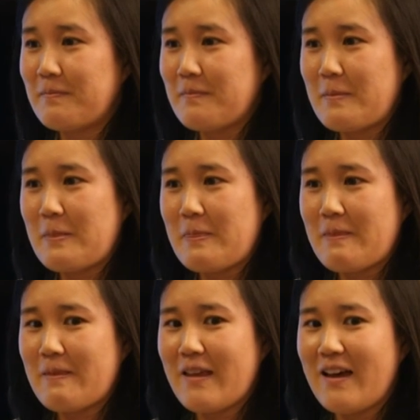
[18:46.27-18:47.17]

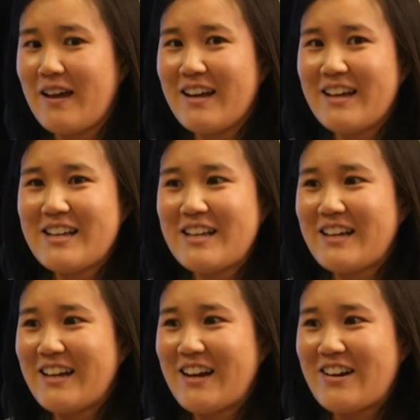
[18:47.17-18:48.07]

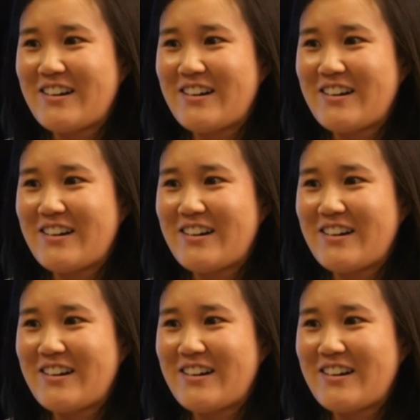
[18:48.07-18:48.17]
Nothing is said.